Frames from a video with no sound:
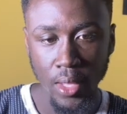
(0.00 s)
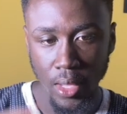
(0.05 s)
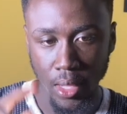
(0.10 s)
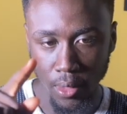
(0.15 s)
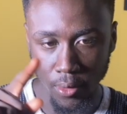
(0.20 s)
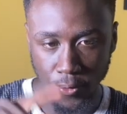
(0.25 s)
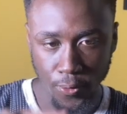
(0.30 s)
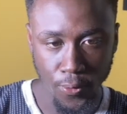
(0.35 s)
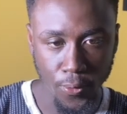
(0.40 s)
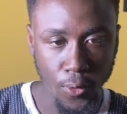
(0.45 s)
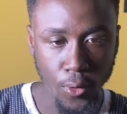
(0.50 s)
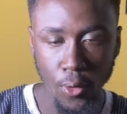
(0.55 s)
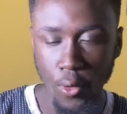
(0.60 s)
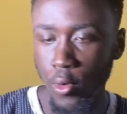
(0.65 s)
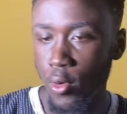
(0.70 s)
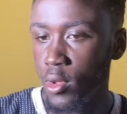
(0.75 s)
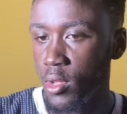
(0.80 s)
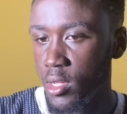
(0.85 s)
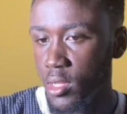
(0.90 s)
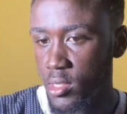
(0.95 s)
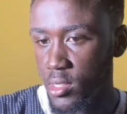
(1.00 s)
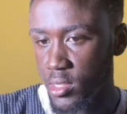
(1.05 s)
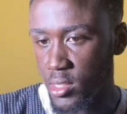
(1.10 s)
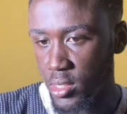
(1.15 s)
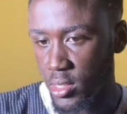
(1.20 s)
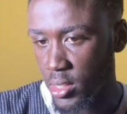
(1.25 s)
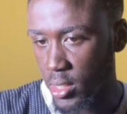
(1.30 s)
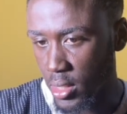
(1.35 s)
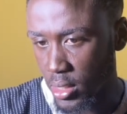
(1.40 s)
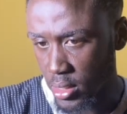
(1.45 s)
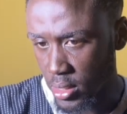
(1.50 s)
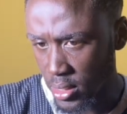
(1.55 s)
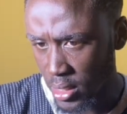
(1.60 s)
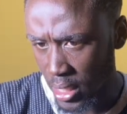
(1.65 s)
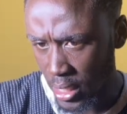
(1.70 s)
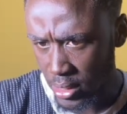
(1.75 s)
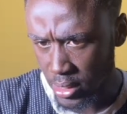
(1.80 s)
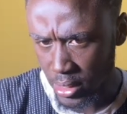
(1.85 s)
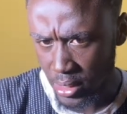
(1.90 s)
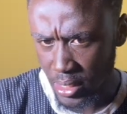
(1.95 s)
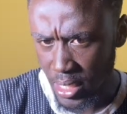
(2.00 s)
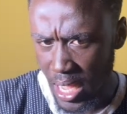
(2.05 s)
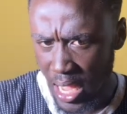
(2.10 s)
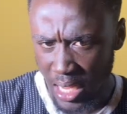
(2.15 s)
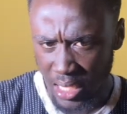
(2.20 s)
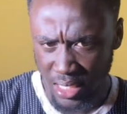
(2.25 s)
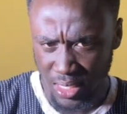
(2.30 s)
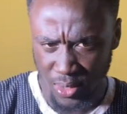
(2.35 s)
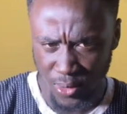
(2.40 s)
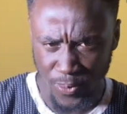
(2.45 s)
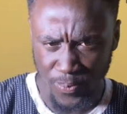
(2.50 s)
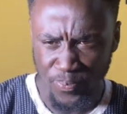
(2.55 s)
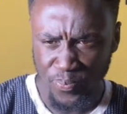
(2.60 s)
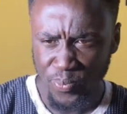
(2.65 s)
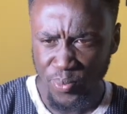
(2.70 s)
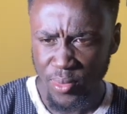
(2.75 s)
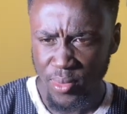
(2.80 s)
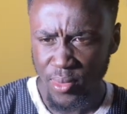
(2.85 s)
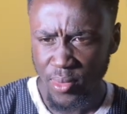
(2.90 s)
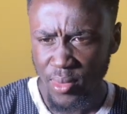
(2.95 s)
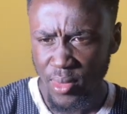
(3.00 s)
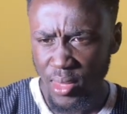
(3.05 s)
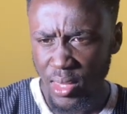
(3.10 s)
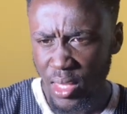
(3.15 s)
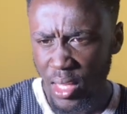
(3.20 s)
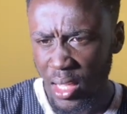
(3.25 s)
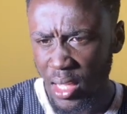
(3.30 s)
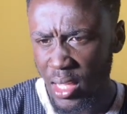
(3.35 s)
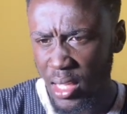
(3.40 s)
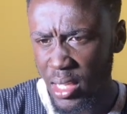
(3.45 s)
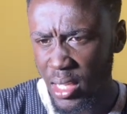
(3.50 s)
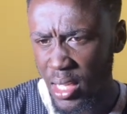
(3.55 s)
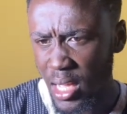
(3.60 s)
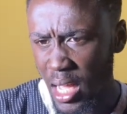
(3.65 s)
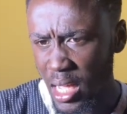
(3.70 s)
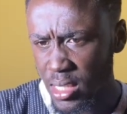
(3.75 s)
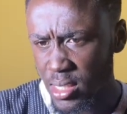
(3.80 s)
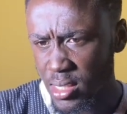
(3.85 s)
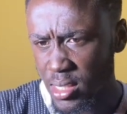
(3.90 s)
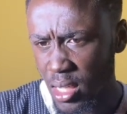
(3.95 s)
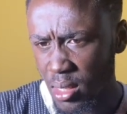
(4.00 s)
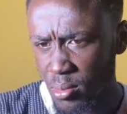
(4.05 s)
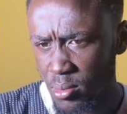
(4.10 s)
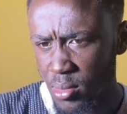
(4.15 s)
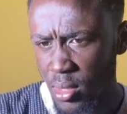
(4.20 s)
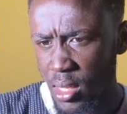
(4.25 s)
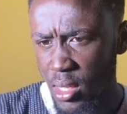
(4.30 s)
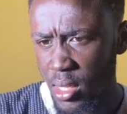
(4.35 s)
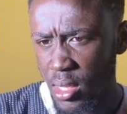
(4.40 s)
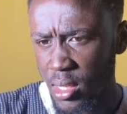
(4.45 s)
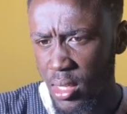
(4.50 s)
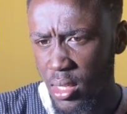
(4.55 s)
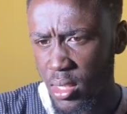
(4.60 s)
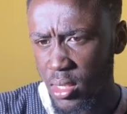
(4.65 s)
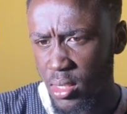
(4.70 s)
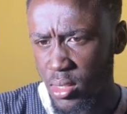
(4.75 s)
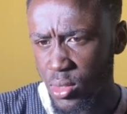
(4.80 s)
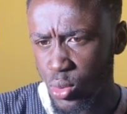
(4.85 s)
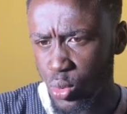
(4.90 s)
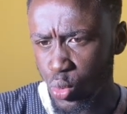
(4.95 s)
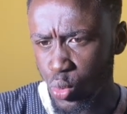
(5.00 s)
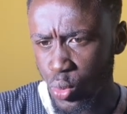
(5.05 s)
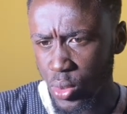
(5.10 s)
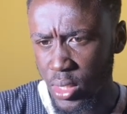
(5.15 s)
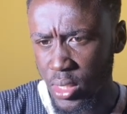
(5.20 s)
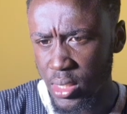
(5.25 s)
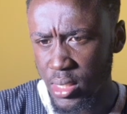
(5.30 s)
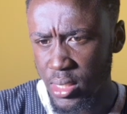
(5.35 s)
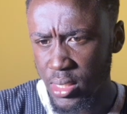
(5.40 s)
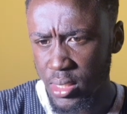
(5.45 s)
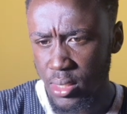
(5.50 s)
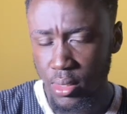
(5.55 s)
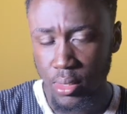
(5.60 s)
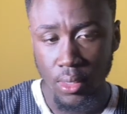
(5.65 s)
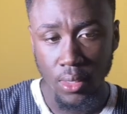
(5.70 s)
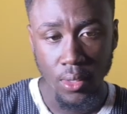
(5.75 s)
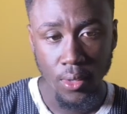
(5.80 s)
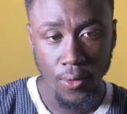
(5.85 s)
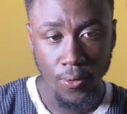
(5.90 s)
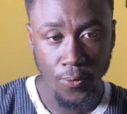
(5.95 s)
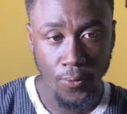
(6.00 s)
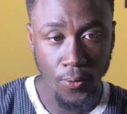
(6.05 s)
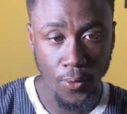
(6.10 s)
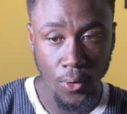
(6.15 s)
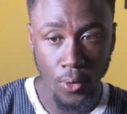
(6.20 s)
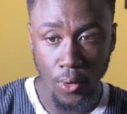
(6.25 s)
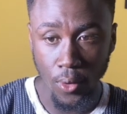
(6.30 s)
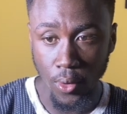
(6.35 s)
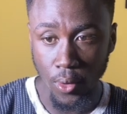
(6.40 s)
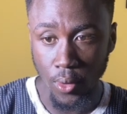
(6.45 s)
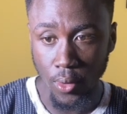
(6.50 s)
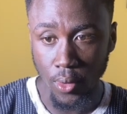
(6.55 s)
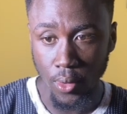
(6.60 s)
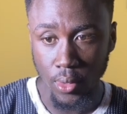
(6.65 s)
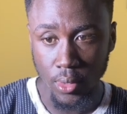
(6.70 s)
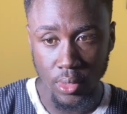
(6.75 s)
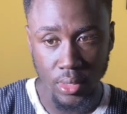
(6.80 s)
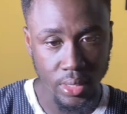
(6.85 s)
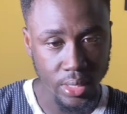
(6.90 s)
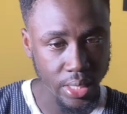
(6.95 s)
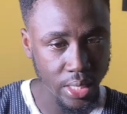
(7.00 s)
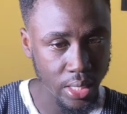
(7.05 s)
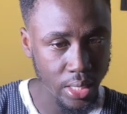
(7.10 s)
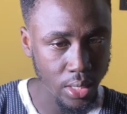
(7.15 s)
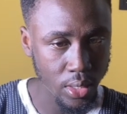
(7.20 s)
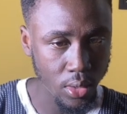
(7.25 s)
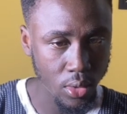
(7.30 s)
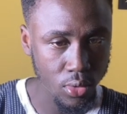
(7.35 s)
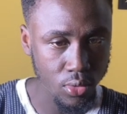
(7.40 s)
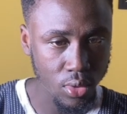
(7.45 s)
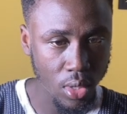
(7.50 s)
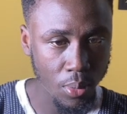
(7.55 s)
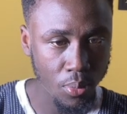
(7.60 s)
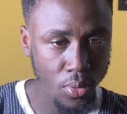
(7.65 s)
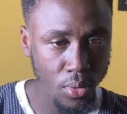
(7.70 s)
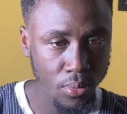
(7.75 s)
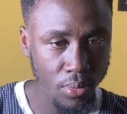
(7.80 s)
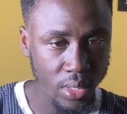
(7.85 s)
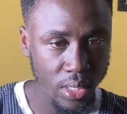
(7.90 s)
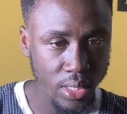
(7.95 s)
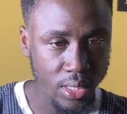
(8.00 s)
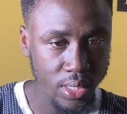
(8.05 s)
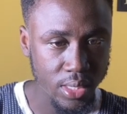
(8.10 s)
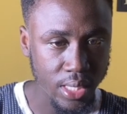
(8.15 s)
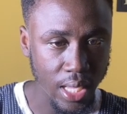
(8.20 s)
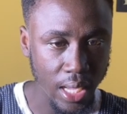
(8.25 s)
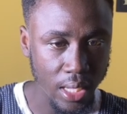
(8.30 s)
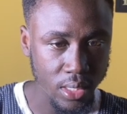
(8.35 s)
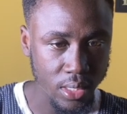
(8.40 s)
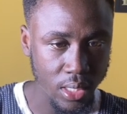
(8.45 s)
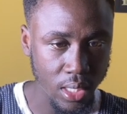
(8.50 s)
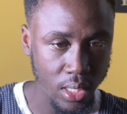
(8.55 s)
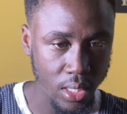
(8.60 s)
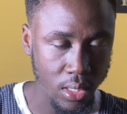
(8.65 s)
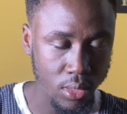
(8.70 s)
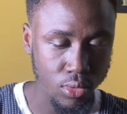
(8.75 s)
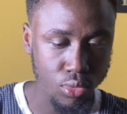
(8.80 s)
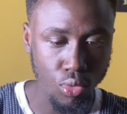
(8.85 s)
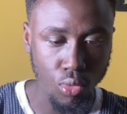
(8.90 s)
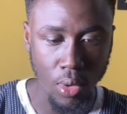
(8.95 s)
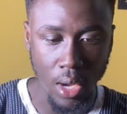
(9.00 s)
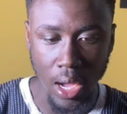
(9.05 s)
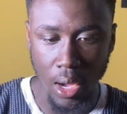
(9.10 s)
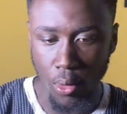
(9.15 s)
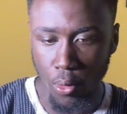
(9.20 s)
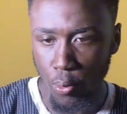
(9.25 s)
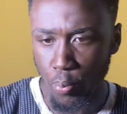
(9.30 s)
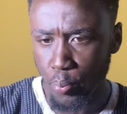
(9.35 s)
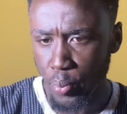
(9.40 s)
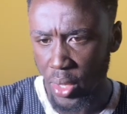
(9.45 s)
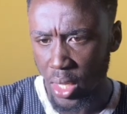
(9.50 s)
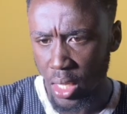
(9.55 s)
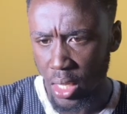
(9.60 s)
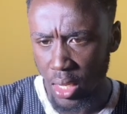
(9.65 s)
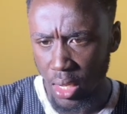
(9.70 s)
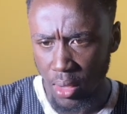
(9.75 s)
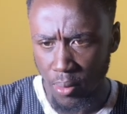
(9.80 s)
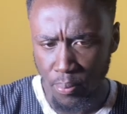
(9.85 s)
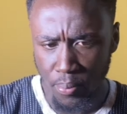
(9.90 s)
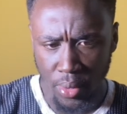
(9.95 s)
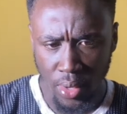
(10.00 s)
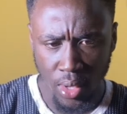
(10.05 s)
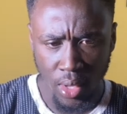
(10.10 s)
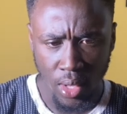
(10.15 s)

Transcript: and for GH. That's his handle. He has some tweets for the honorable minister, and so I'll pick it up.